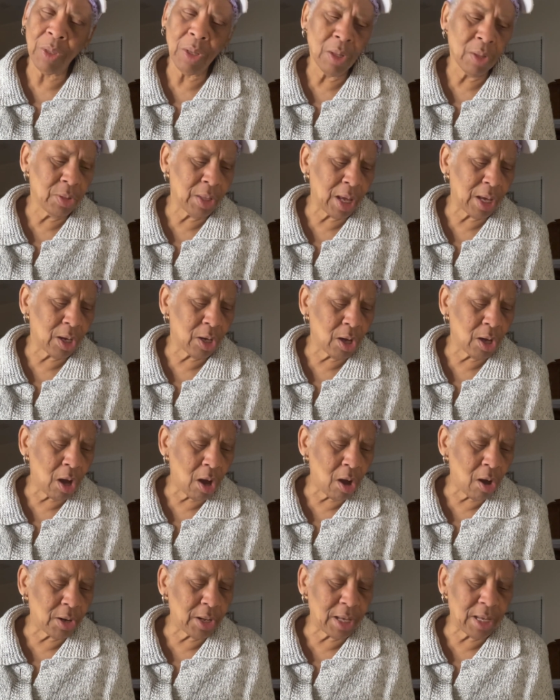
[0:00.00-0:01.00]
that
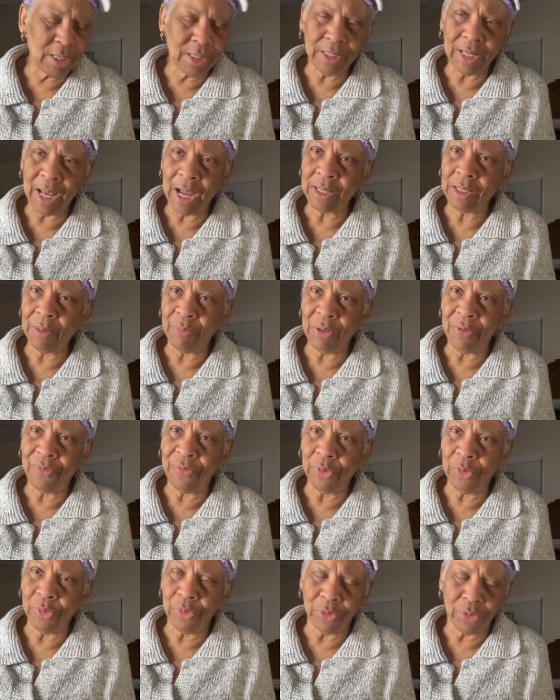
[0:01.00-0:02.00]
God has got to be
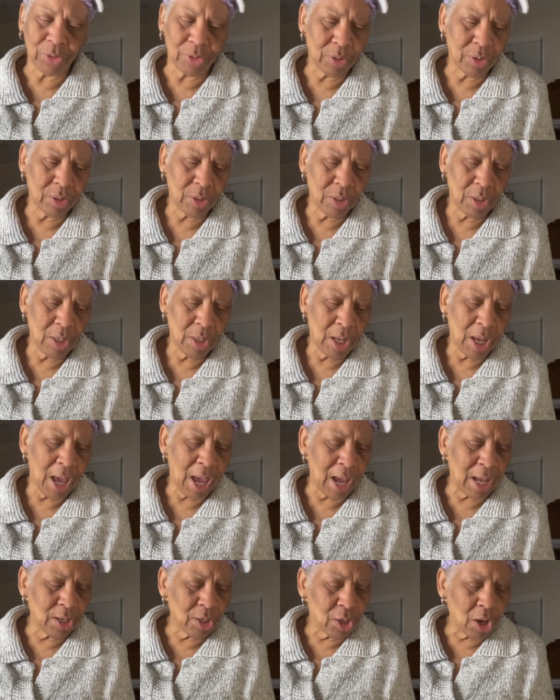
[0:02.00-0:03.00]
first
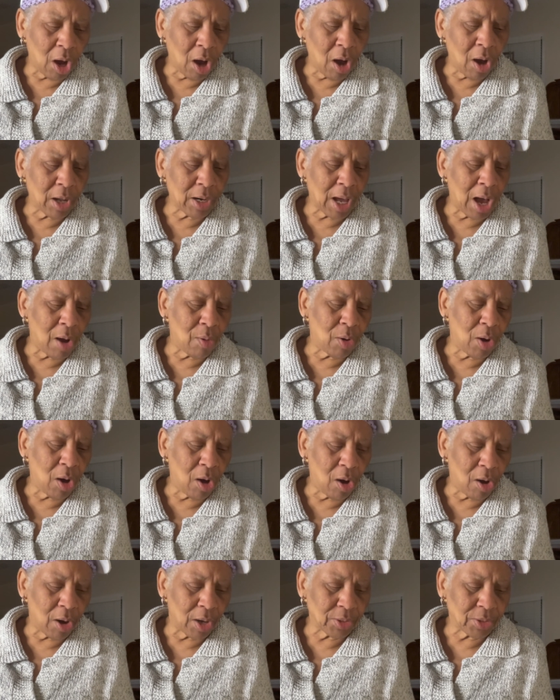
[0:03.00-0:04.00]
and guard our
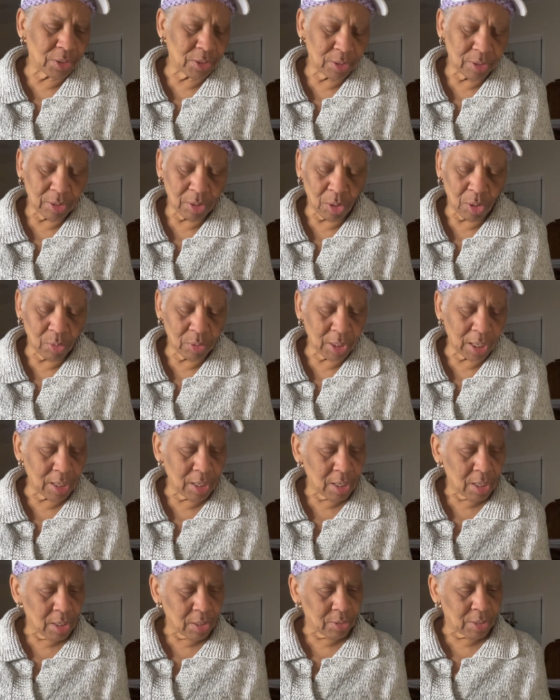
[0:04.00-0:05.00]
hearts. Okay,
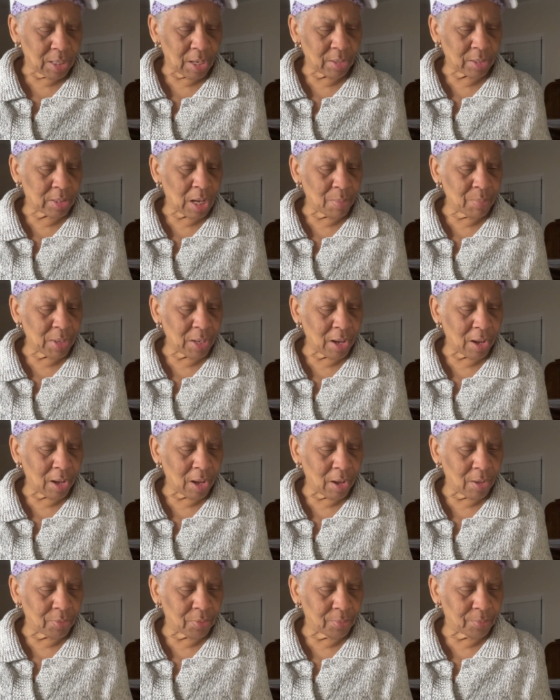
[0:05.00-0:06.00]
that coming out
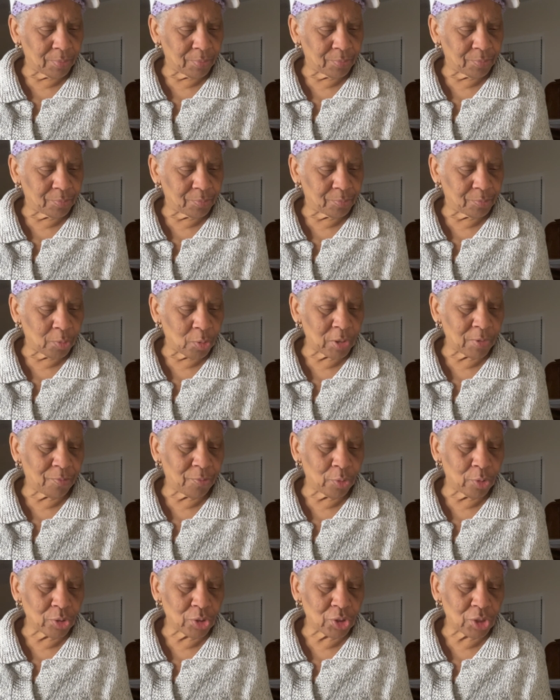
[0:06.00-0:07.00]
on the
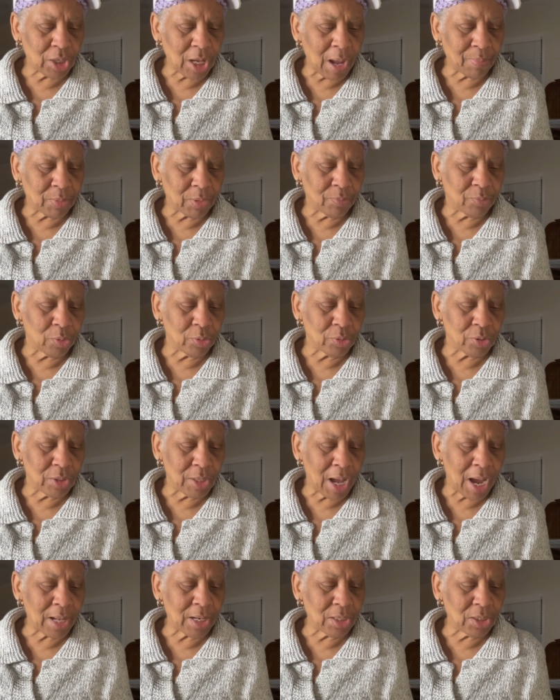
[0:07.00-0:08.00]
41st chapter, verse
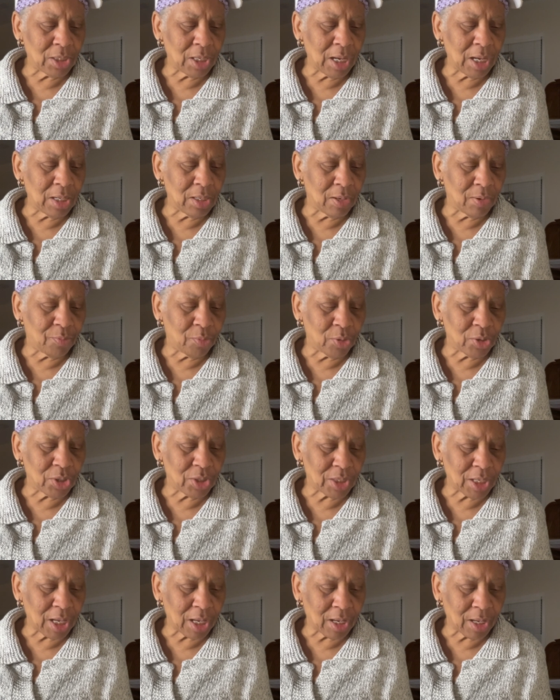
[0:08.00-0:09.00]
9 and 10 and
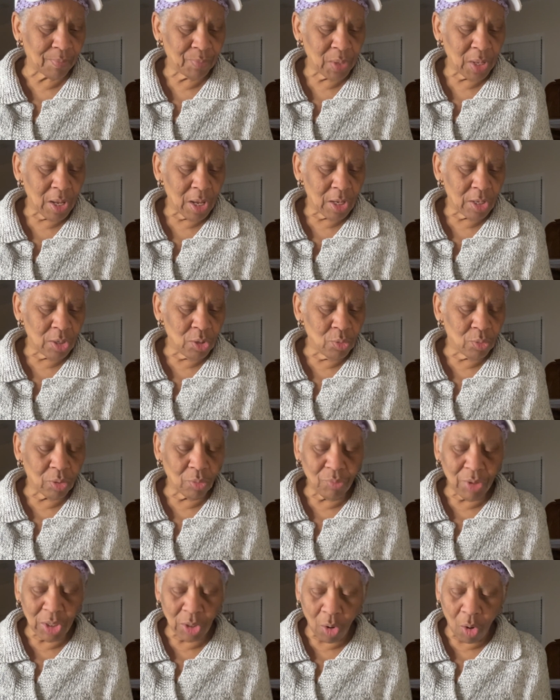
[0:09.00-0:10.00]
42nd. You can
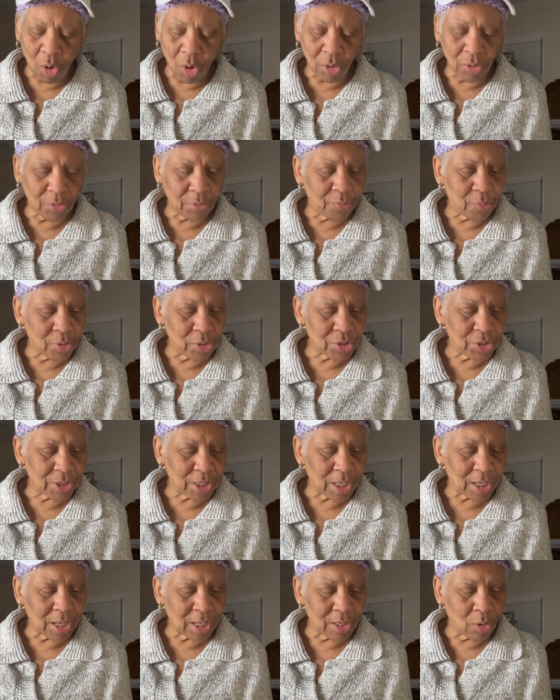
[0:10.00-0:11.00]
read all of the
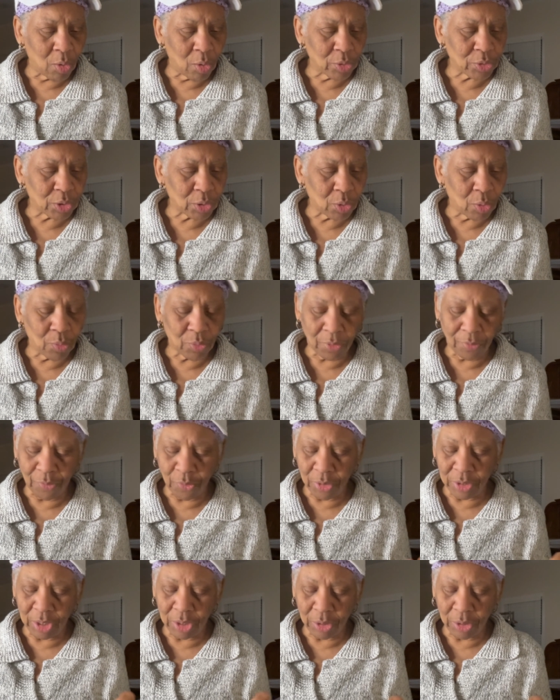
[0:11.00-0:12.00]
42nd, also the
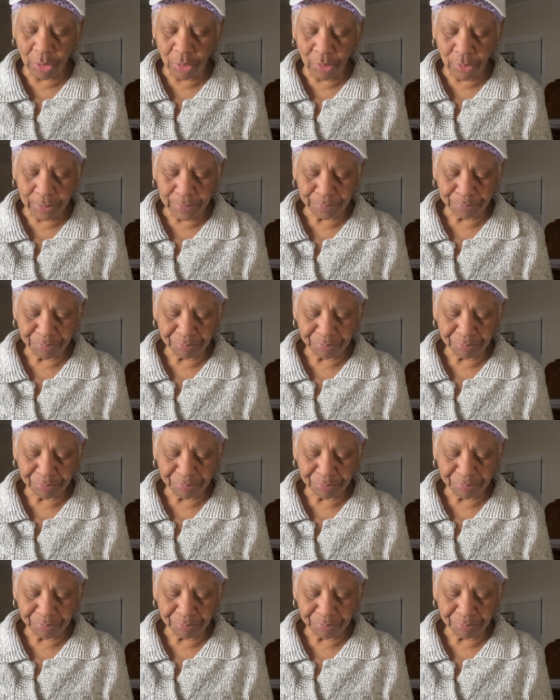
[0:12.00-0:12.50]
43rd.